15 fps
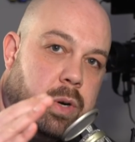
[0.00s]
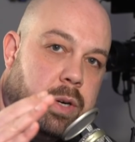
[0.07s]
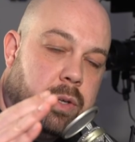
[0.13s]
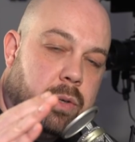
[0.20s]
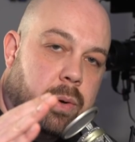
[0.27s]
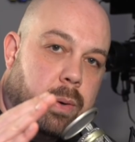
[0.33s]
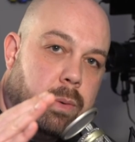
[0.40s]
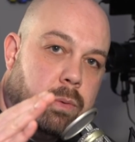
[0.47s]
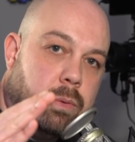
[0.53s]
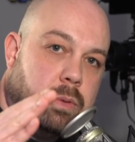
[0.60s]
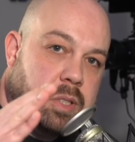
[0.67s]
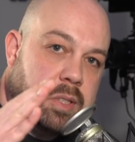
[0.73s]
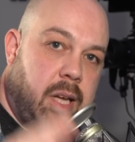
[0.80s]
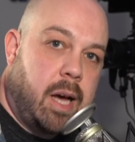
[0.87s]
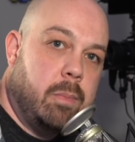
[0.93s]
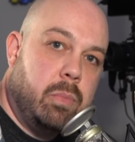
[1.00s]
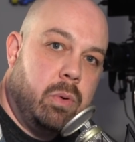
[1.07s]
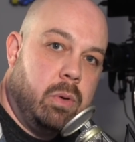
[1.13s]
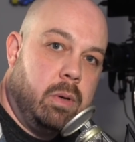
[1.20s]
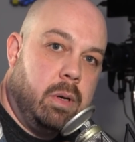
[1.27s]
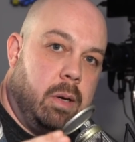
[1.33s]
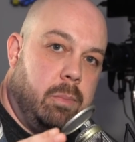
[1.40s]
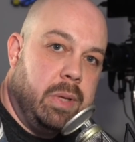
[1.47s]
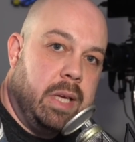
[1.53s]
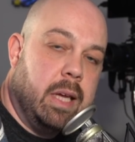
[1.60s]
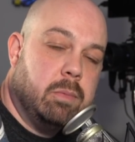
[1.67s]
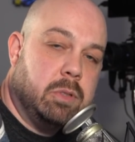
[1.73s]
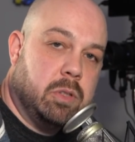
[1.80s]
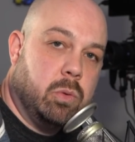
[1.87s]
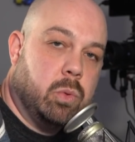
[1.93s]
where you stop being
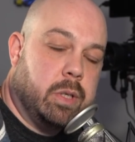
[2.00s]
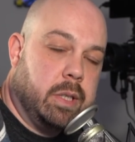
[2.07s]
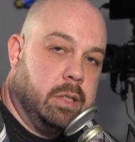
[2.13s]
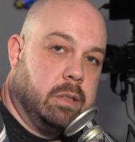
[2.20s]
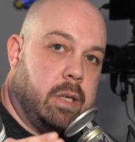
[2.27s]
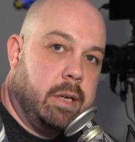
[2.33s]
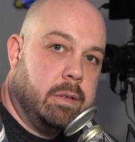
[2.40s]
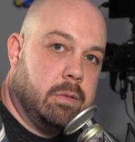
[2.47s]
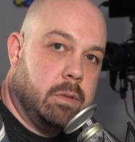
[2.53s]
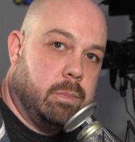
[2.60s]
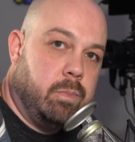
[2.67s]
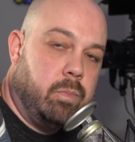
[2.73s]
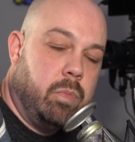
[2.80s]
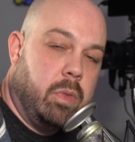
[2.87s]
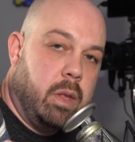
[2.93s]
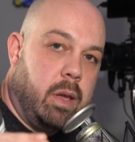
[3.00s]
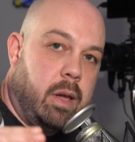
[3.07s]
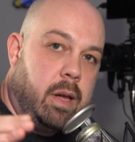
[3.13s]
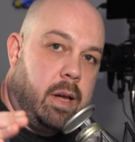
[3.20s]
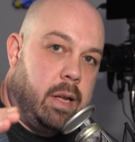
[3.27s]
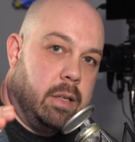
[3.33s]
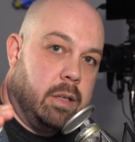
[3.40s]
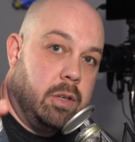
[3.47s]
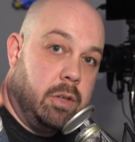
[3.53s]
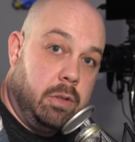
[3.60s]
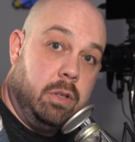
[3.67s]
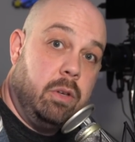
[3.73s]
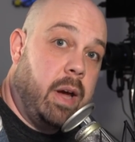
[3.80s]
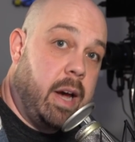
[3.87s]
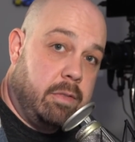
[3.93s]
able to work in Lightroom and
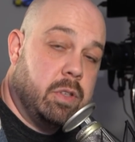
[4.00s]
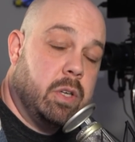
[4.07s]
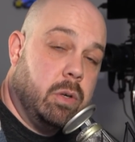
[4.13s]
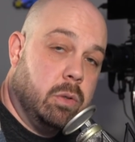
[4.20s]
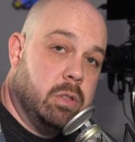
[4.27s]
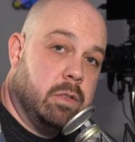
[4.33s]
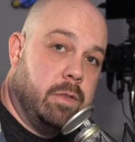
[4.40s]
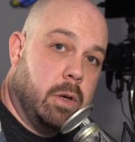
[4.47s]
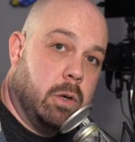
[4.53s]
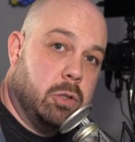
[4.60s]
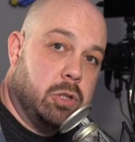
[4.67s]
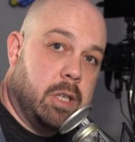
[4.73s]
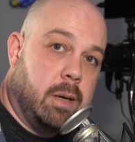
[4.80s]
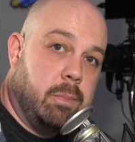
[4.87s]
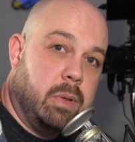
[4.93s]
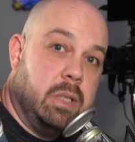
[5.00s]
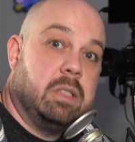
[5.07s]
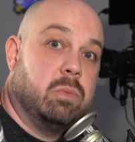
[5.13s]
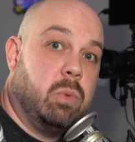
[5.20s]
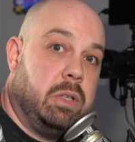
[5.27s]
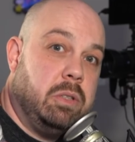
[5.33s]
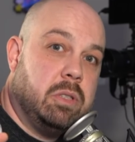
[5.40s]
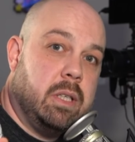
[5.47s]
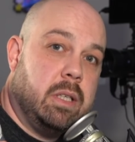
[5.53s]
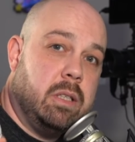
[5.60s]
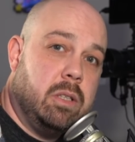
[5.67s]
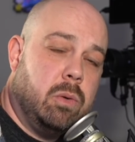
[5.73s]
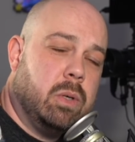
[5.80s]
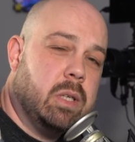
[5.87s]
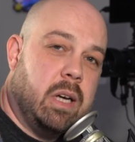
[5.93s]
you have to go into Photoshop, is when you say,
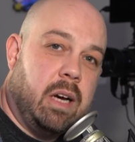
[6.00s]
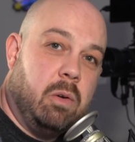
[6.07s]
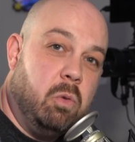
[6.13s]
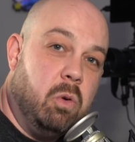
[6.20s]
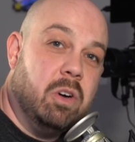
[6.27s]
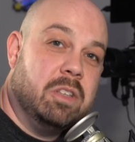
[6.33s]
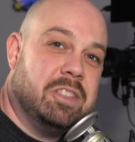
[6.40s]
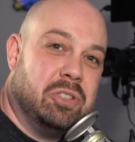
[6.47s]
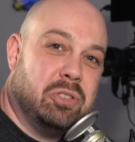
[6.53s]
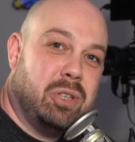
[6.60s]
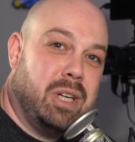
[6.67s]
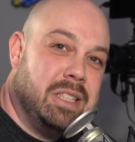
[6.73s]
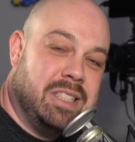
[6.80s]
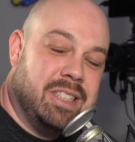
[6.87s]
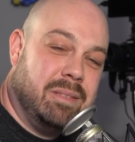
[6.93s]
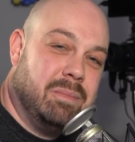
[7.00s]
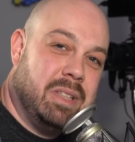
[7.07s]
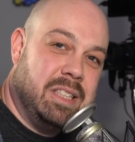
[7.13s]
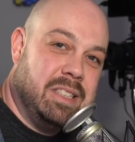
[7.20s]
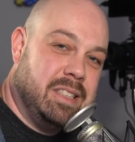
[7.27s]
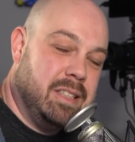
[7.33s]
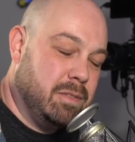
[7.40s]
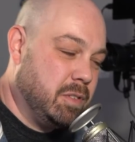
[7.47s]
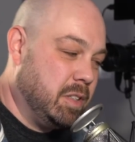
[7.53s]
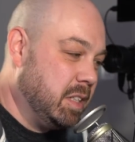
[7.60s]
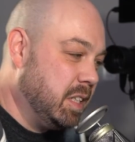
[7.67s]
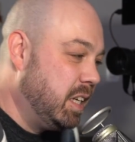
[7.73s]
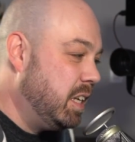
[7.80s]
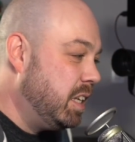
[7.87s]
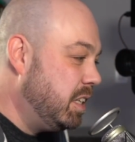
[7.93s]
you know what, I want to try something different.